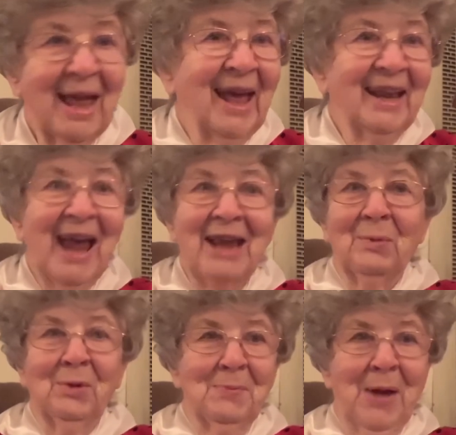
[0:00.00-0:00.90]
And I don't
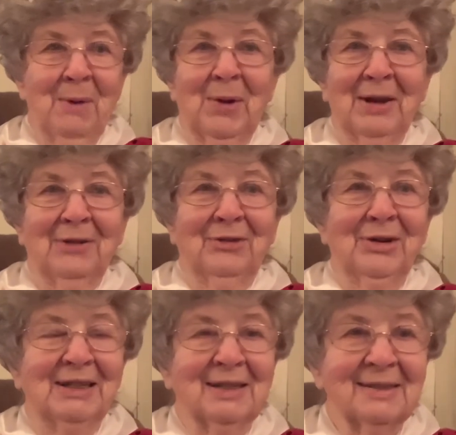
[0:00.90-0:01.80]
worry about whatever he
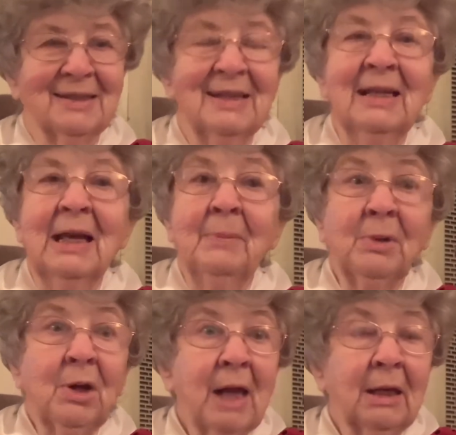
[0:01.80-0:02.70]
does
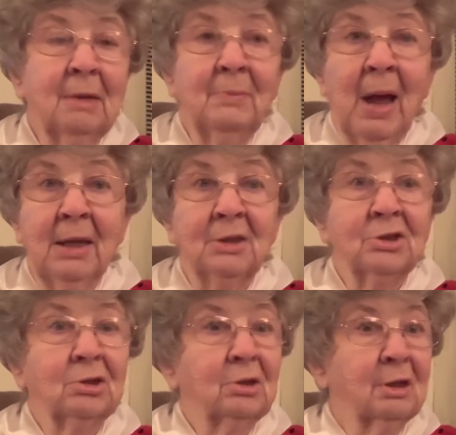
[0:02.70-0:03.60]
because I get my
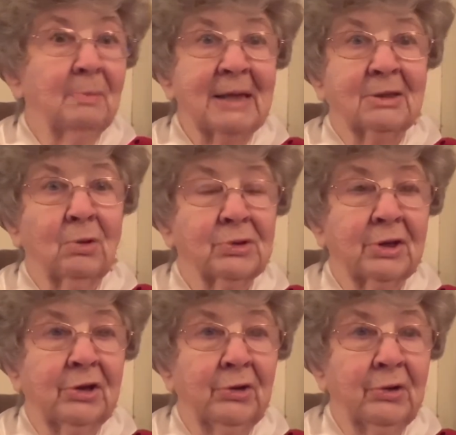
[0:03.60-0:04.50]
insurance and my Social
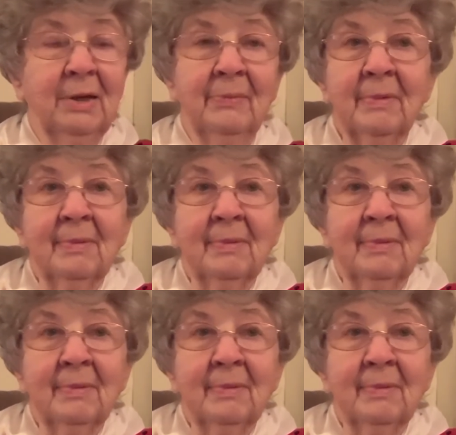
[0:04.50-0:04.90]
Security.